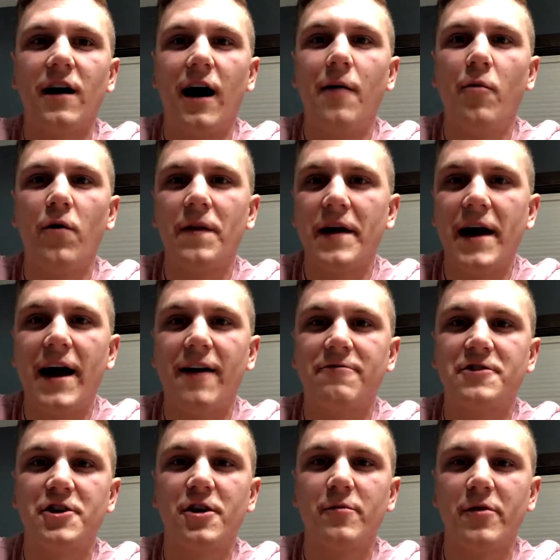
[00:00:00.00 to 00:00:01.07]
I'm only half
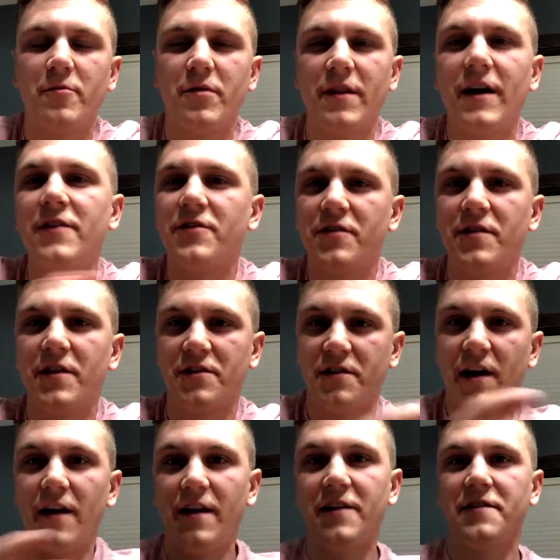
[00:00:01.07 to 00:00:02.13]
German, but that's
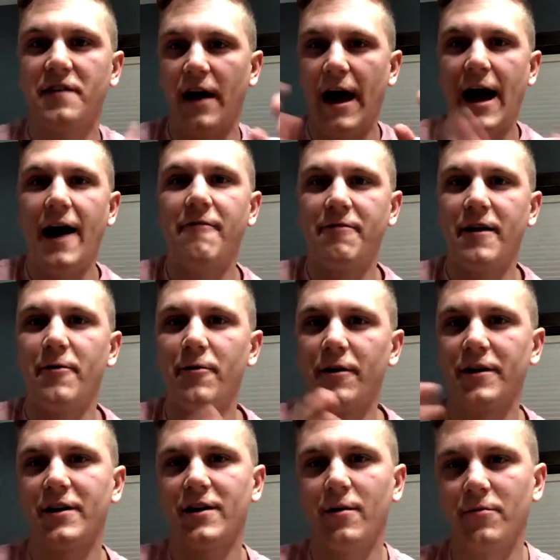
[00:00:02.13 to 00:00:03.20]
the half that
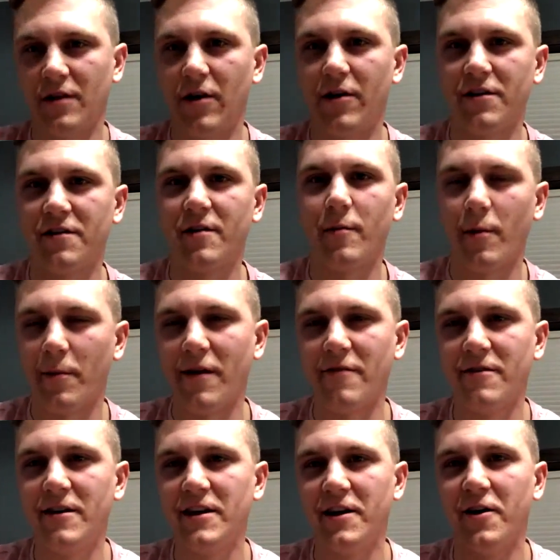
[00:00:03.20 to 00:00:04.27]
really comes out in some of my
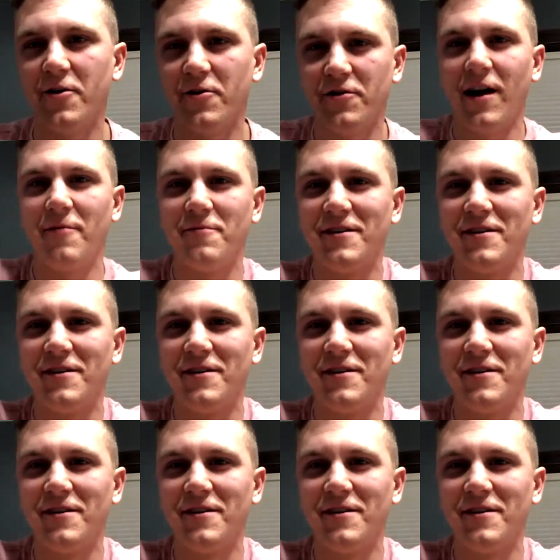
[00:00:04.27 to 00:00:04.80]
videos. Obviously,